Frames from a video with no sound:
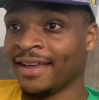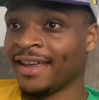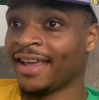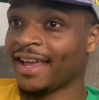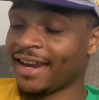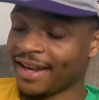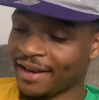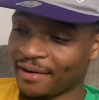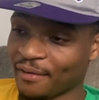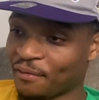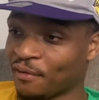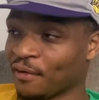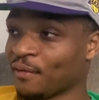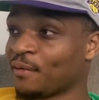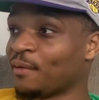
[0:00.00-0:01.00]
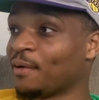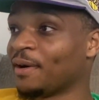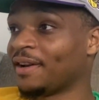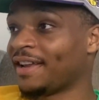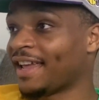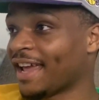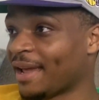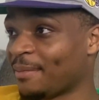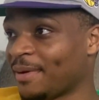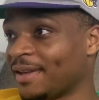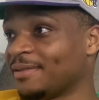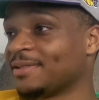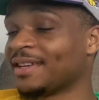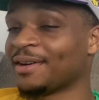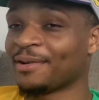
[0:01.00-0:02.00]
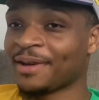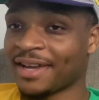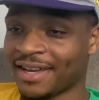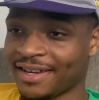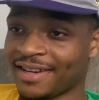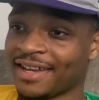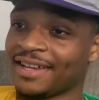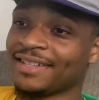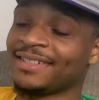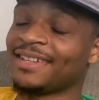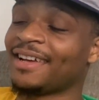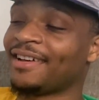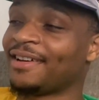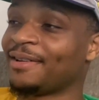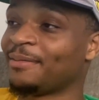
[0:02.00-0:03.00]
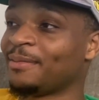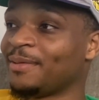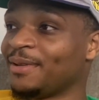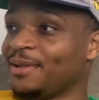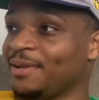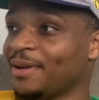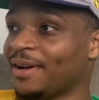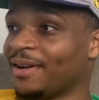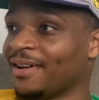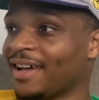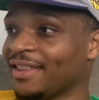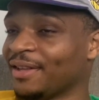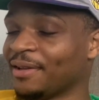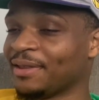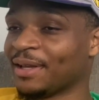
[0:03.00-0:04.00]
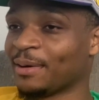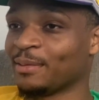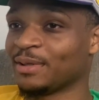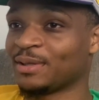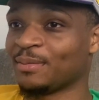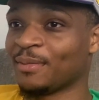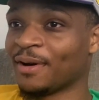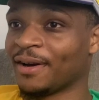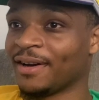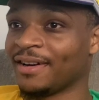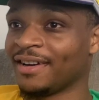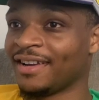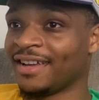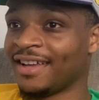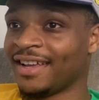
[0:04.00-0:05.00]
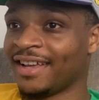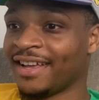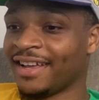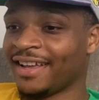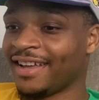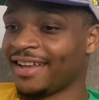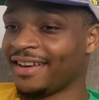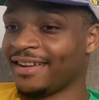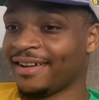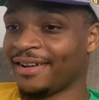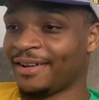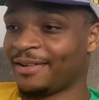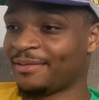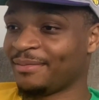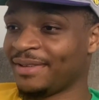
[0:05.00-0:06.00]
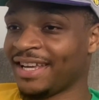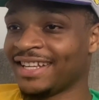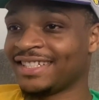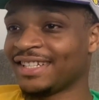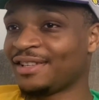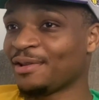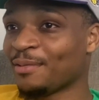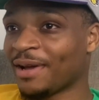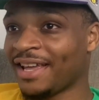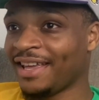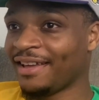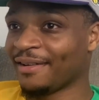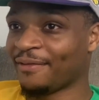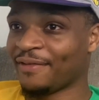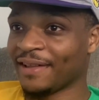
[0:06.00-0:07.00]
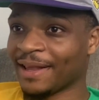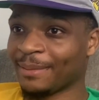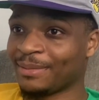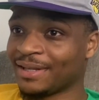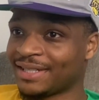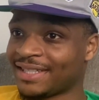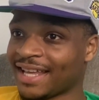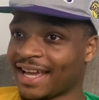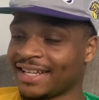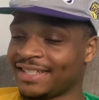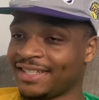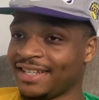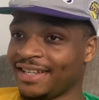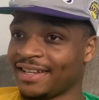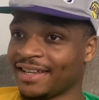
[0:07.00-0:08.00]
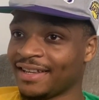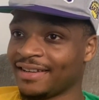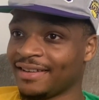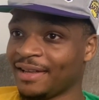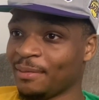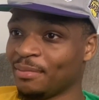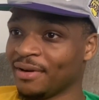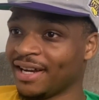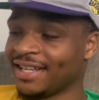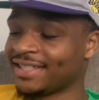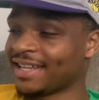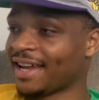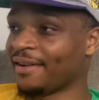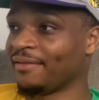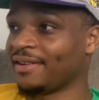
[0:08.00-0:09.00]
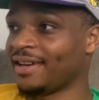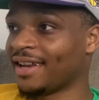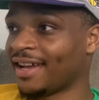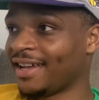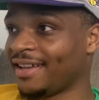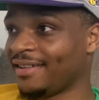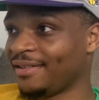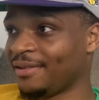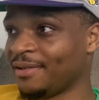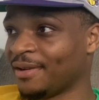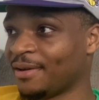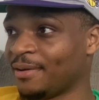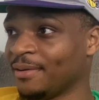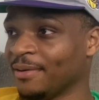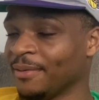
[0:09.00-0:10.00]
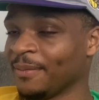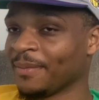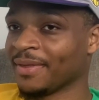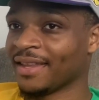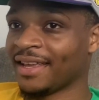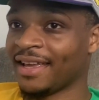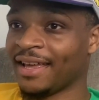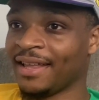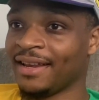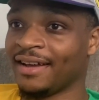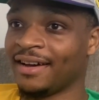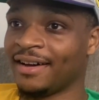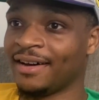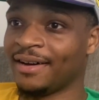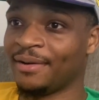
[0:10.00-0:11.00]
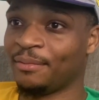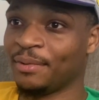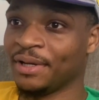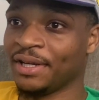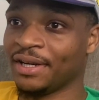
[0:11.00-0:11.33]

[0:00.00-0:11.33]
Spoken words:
and then in the fourth quarter he came in. It was like, okay, now it's time. You know, I thought that was smart. And just the way he could fill up the stat sheet, and he brings it every night, you know. And when